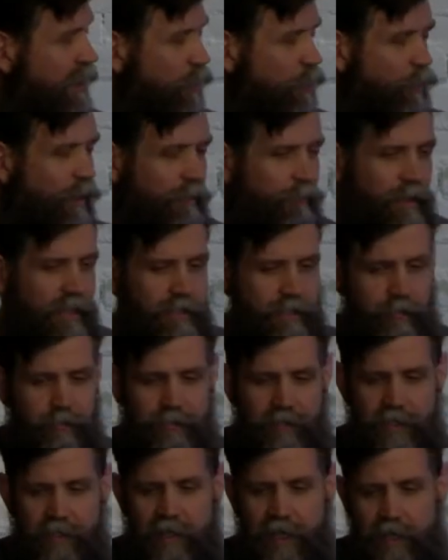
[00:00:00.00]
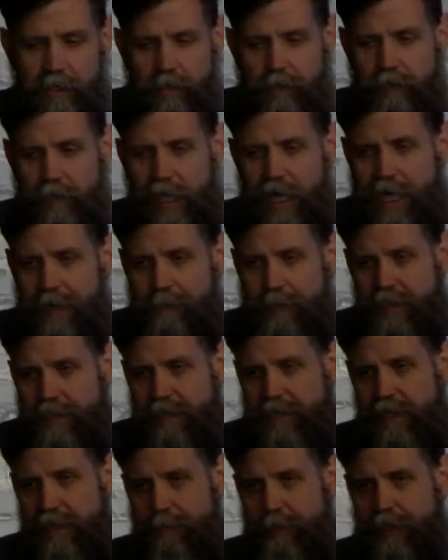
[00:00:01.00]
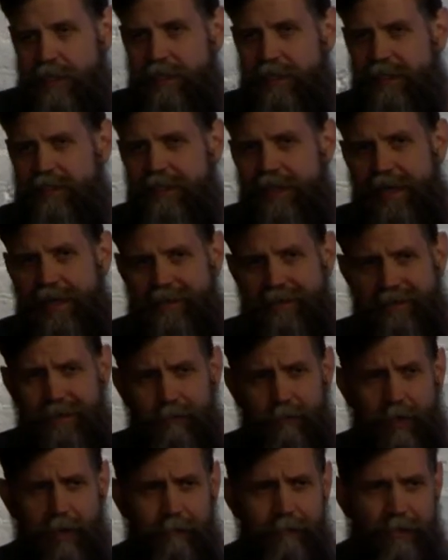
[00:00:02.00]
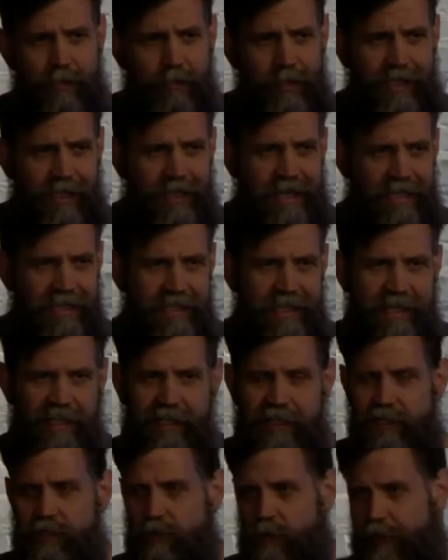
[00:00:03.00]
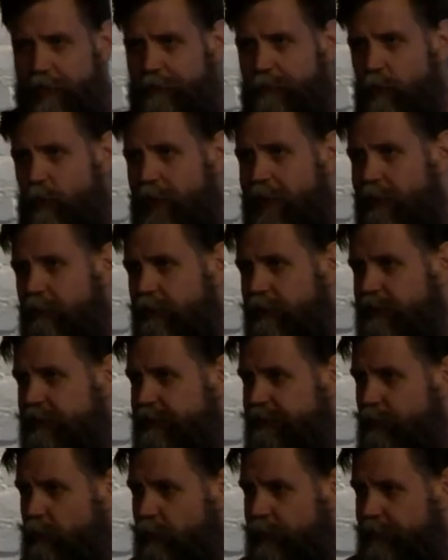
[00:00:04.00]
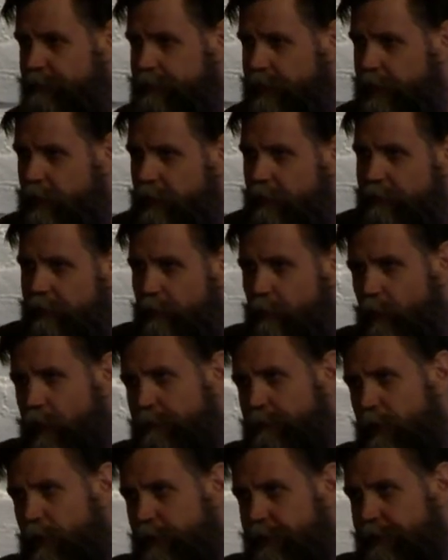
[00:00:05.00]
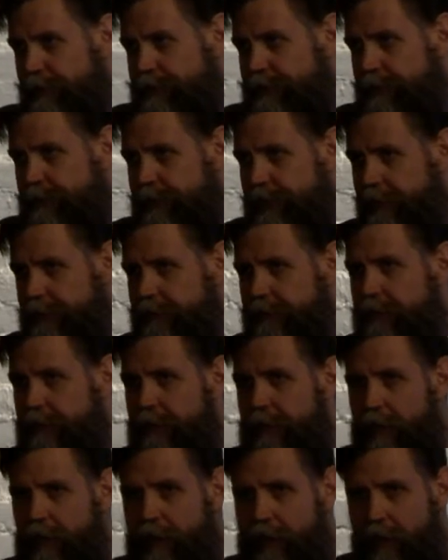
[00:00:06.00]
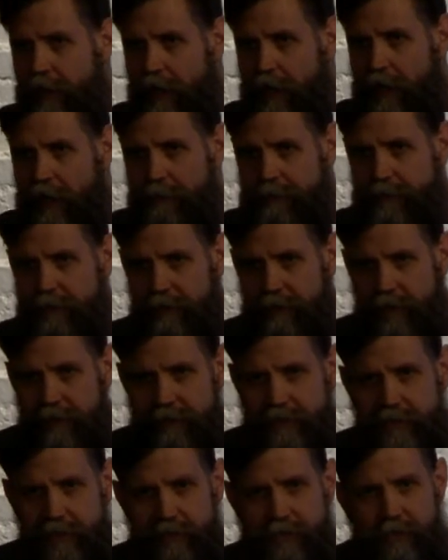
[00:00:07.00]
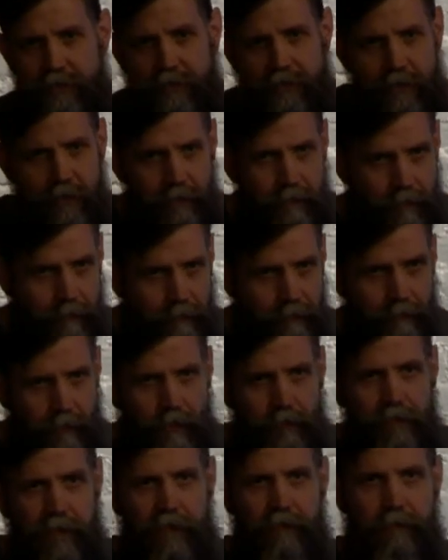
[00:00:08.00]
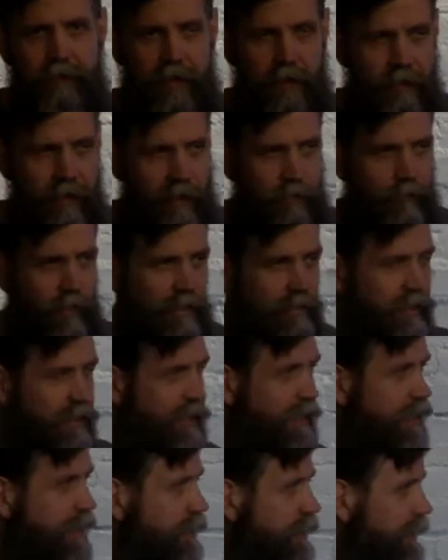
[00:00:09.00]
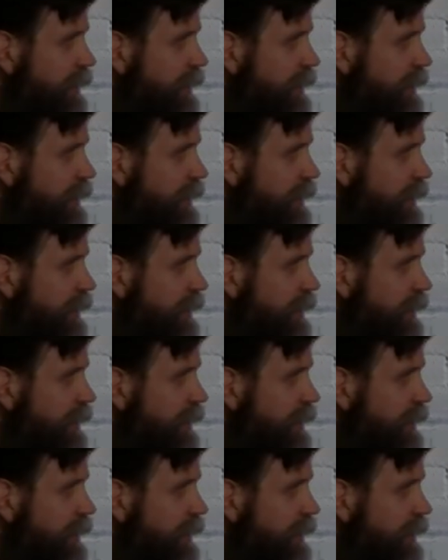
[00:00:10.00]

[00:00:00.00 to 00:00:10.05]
we do see that overlap, it typically takes somewhere between 19 and 24 hours for them to go from one partner to another. So these things are still moving fairly quickly.